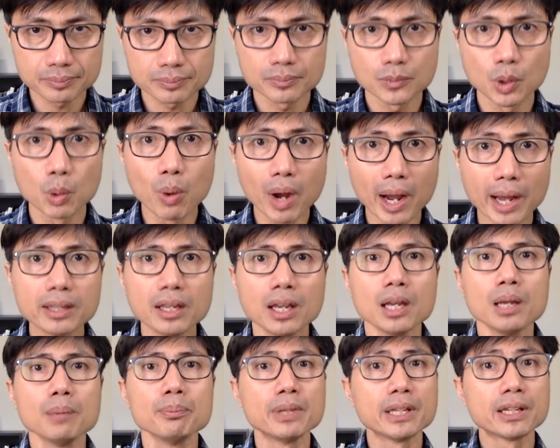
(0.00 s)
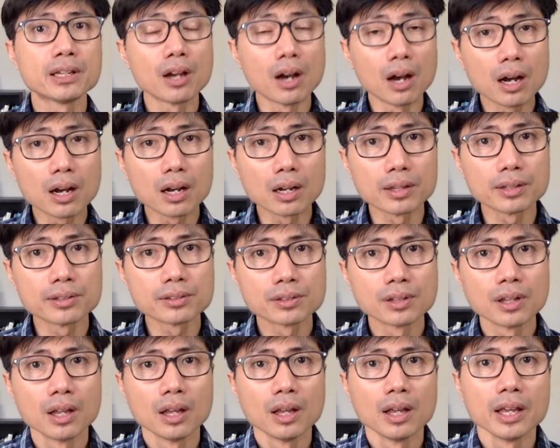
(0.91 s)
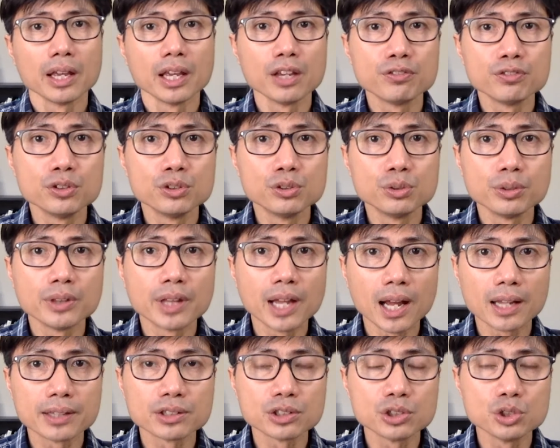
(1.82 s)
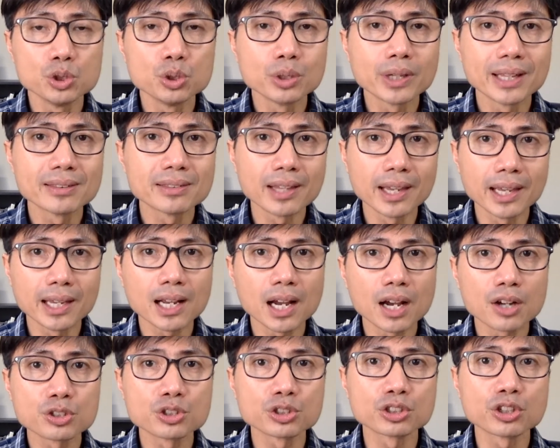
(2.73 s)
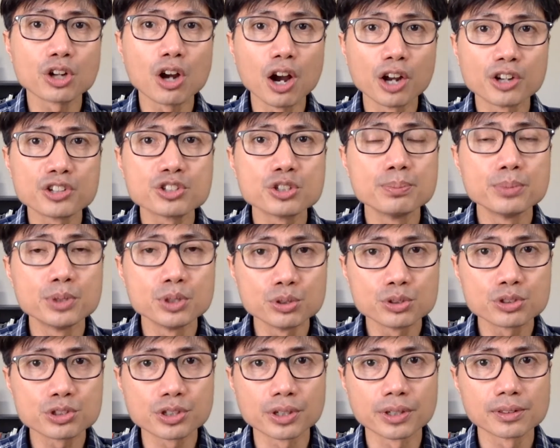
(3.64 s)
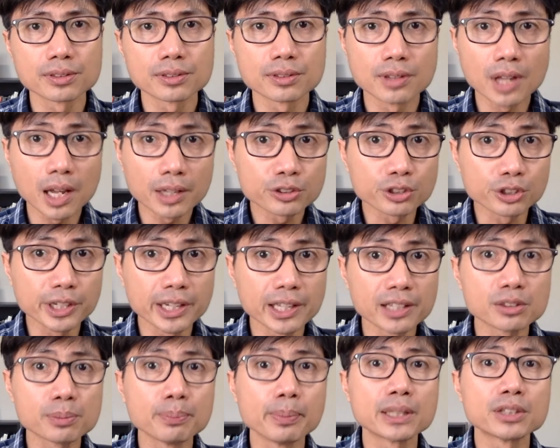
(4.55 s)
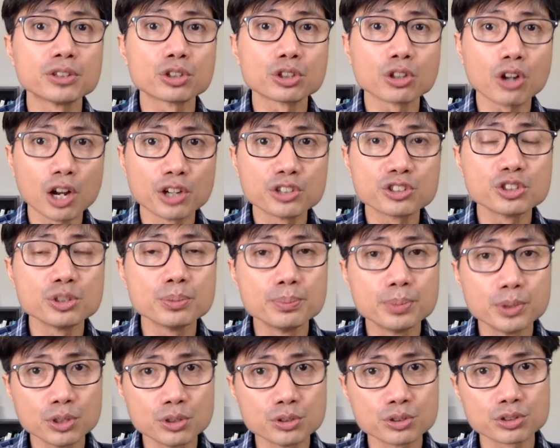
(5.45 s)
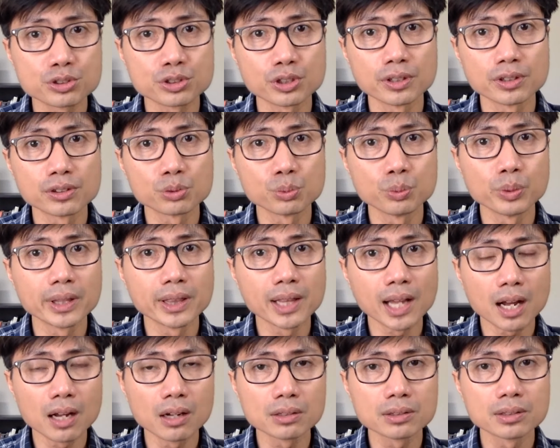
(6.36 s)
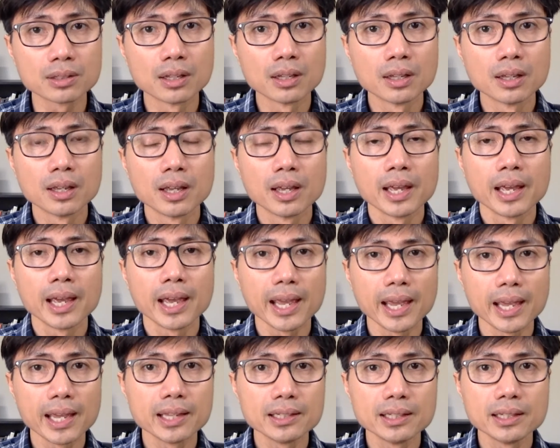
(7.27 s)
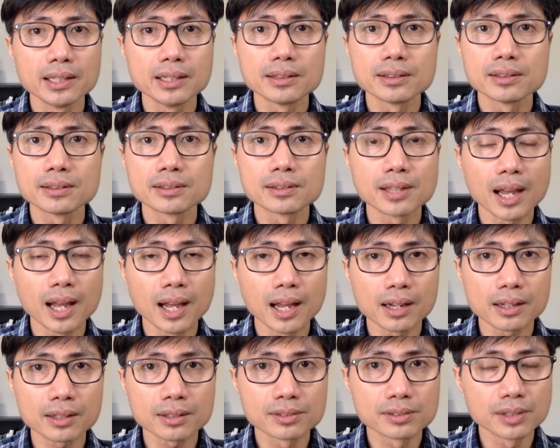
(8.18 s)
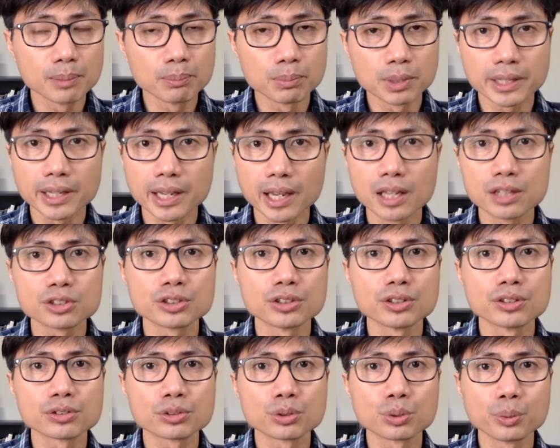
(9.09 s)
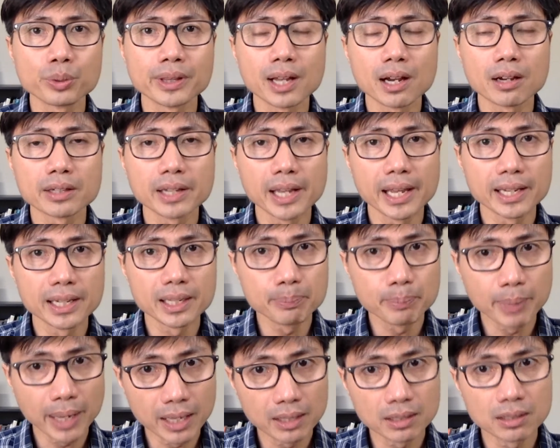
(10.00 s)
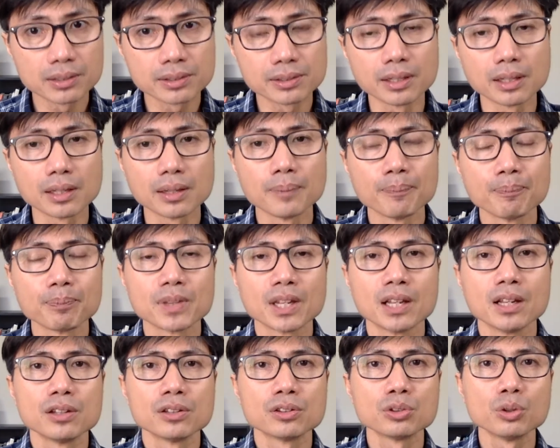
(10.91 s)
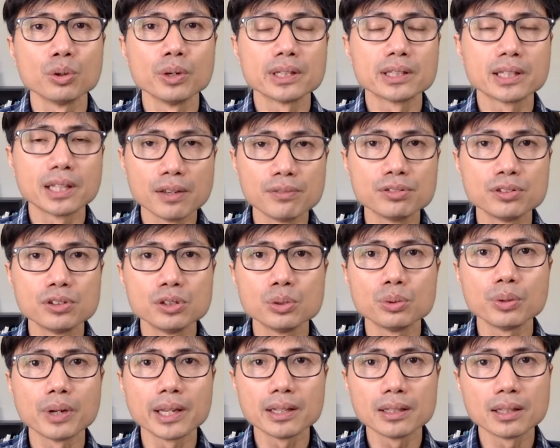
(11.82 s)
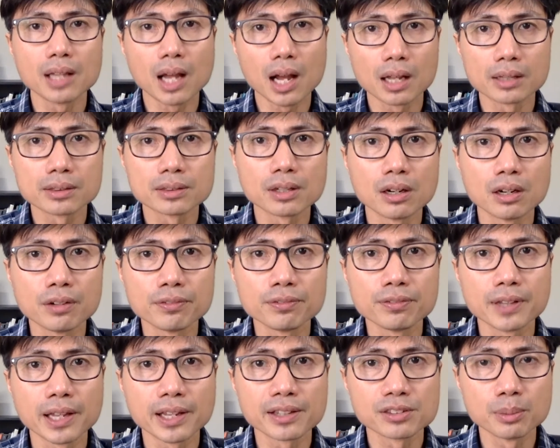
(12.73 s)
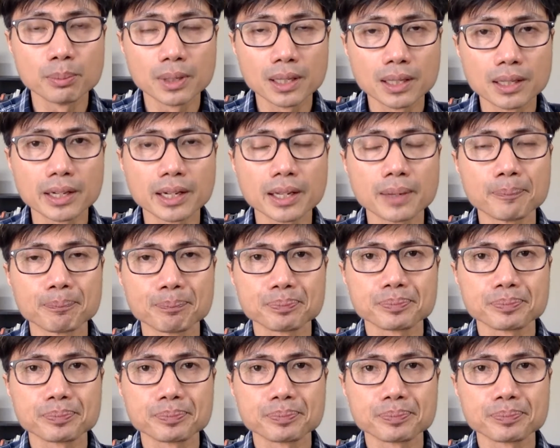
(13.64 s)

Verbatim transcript: Why? Because if you do that, you can take out your contributions, not the earnings, but your contributions without any tax implications or without any penalty. So it gives you a lot of flexibility.